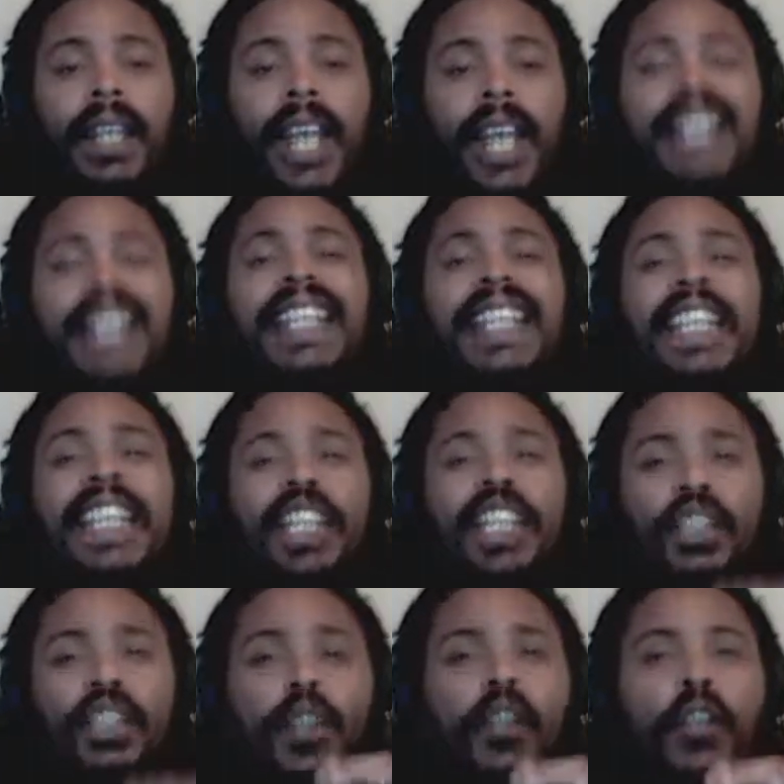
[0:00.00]
And
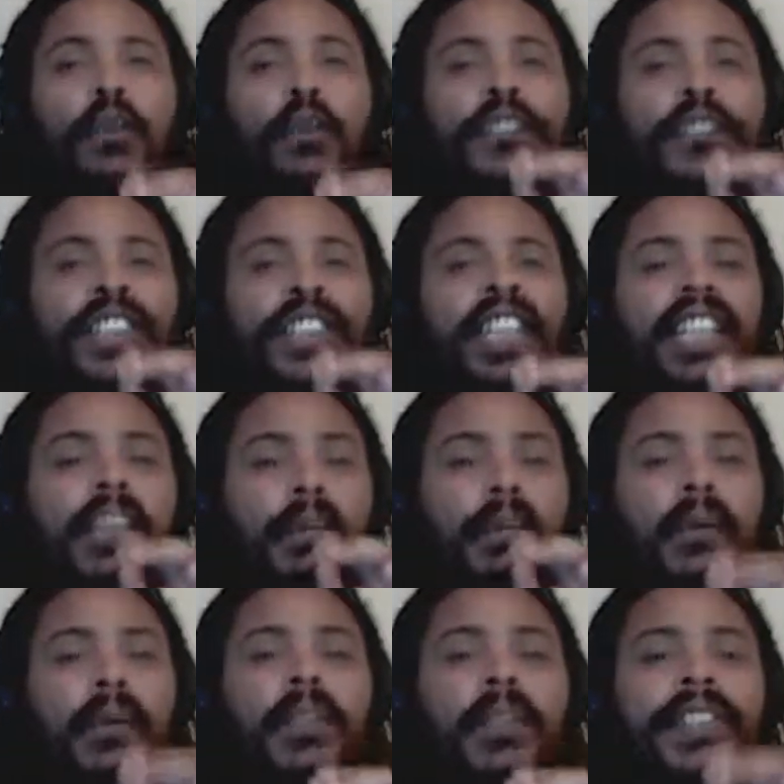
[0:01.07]
you can almost see the
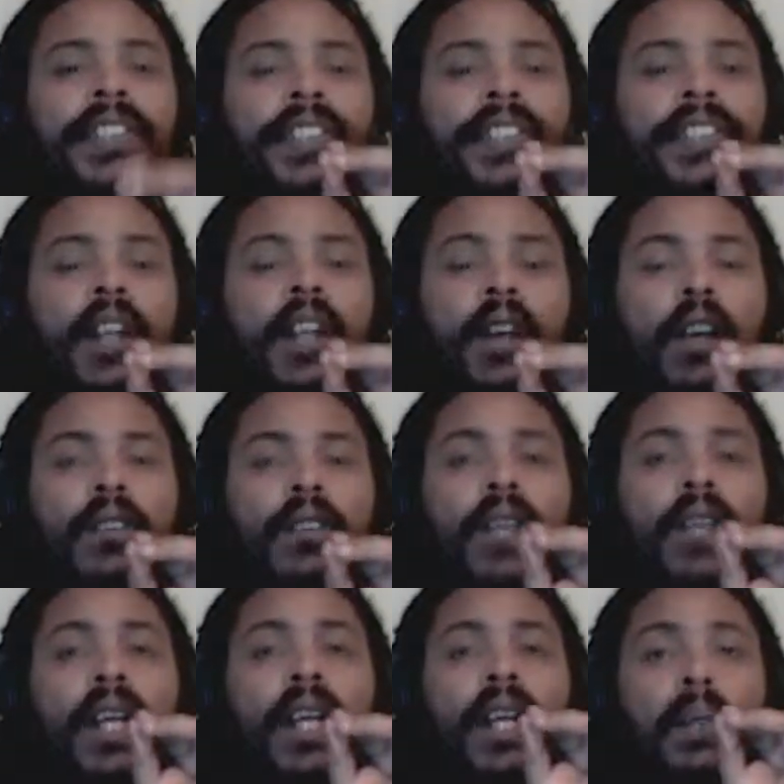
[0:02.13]
importance of
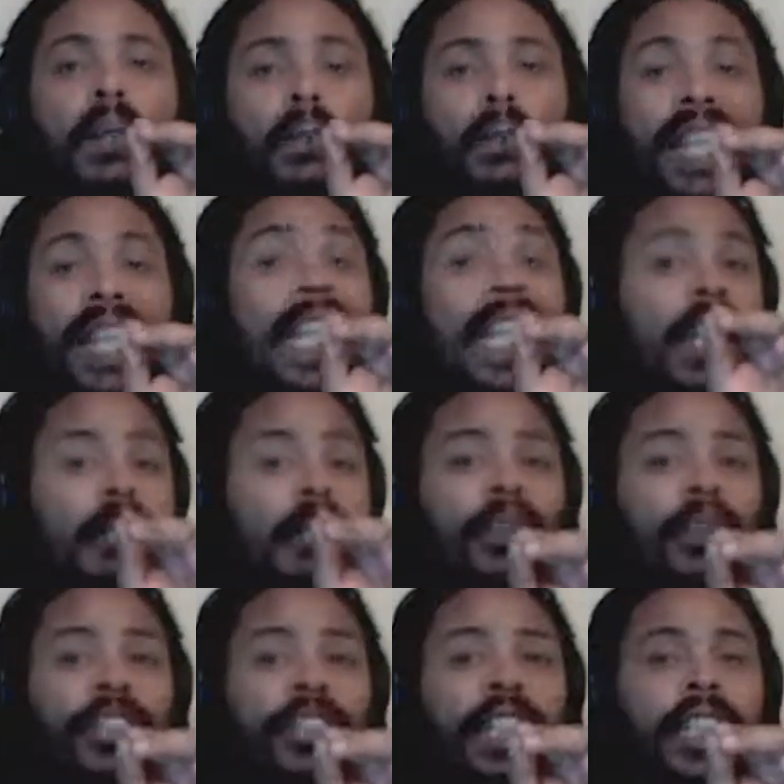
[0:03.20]
being
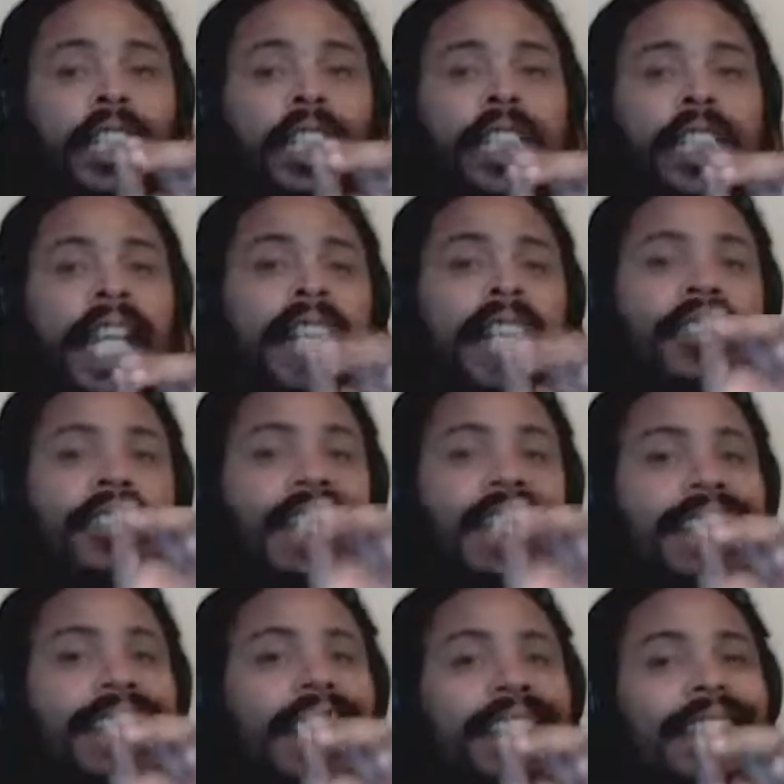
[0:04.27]
emotionally detached in
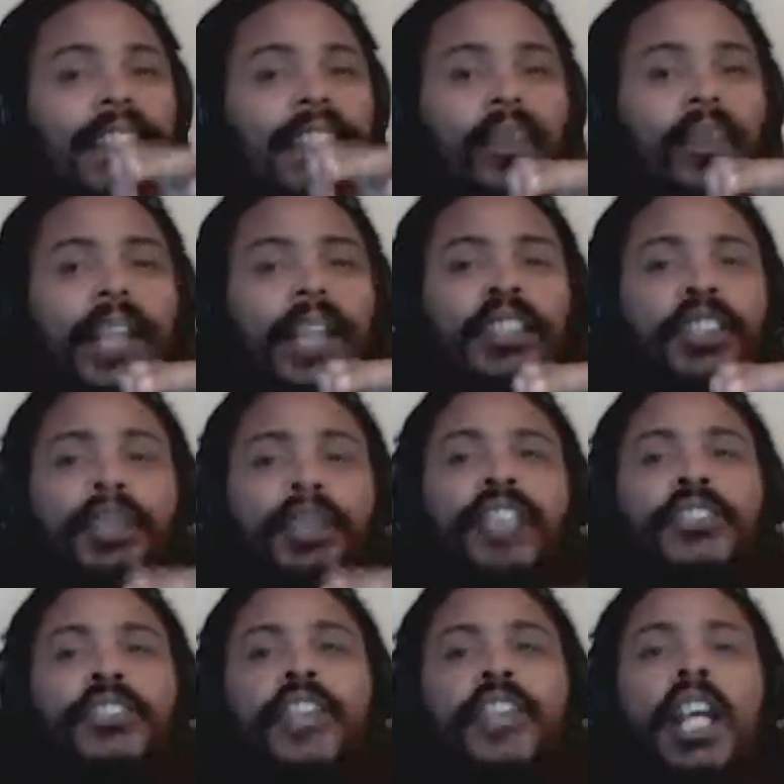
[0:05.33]
that situation, because
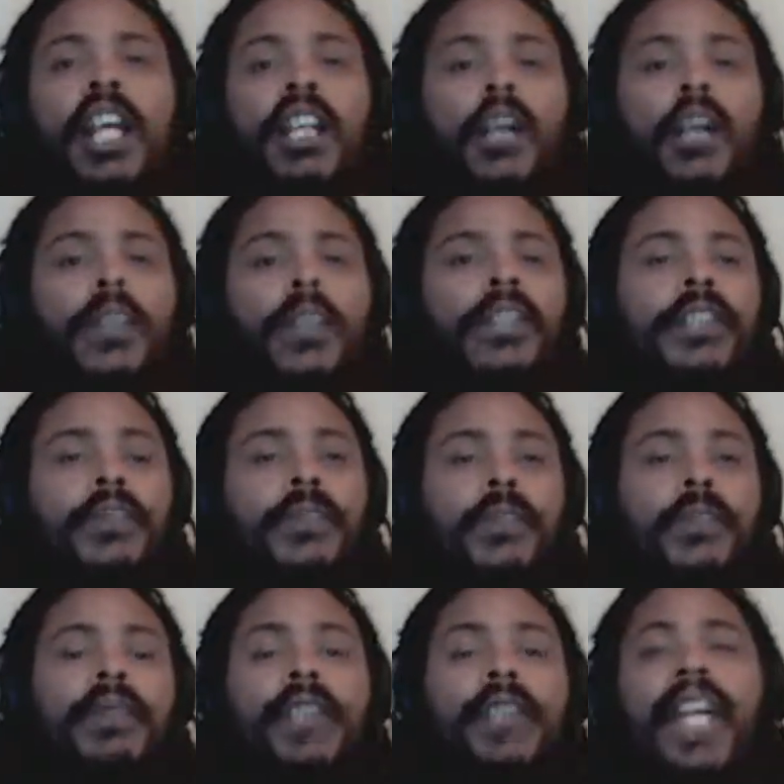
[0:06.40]
you're not going to go into the room
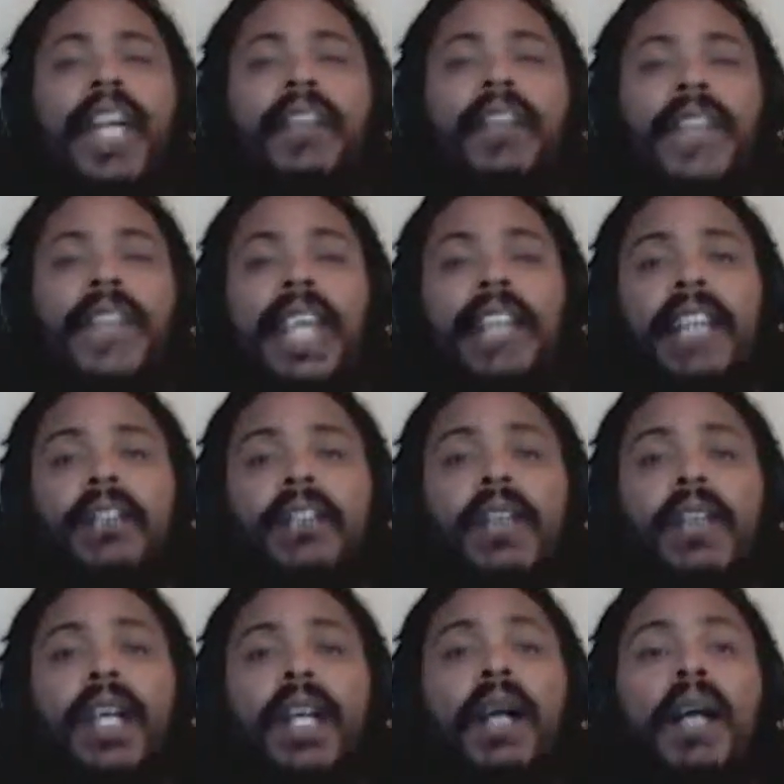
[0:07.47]
and fly off the handle
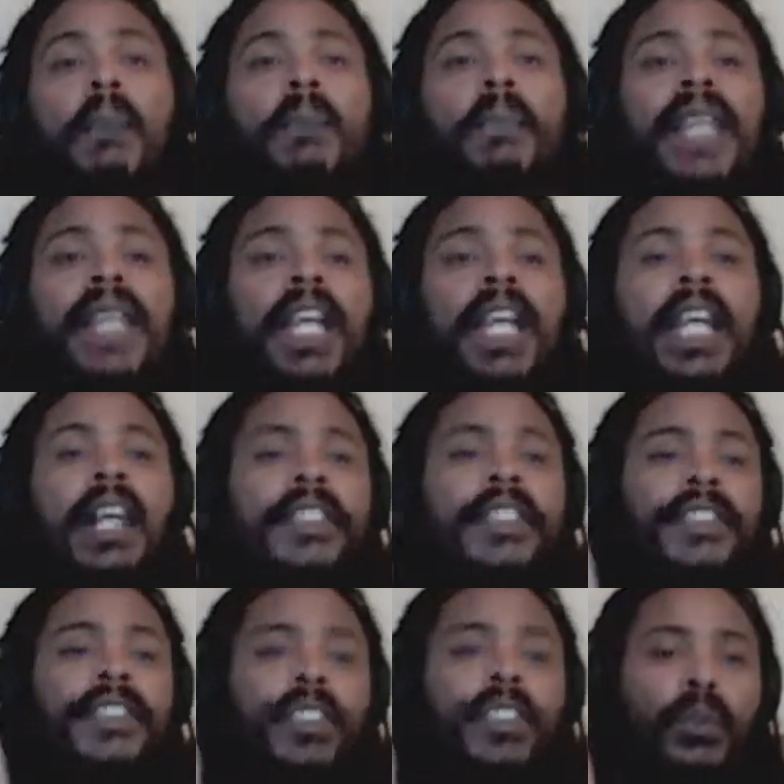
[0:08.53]

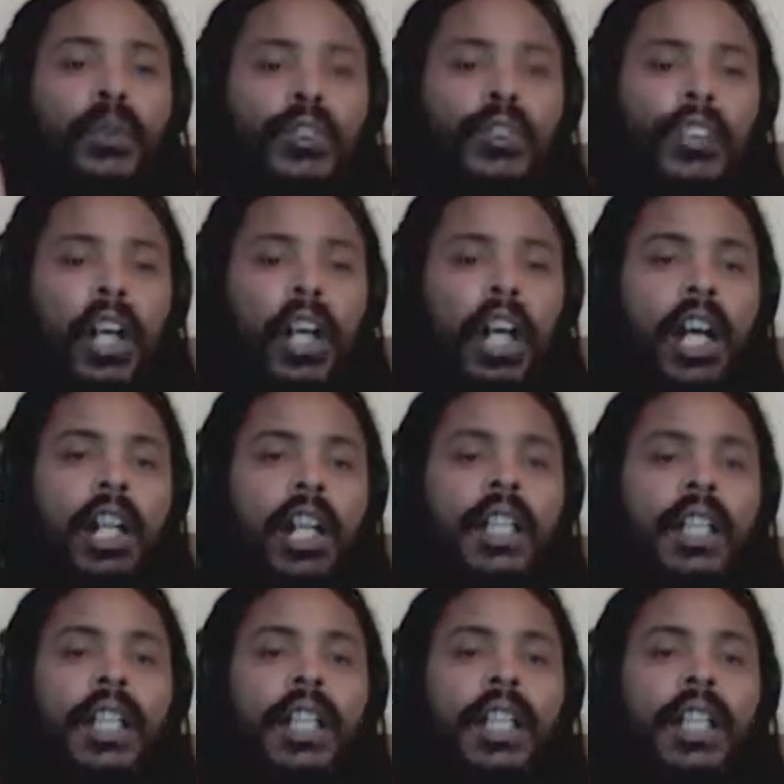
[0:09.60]
because you saw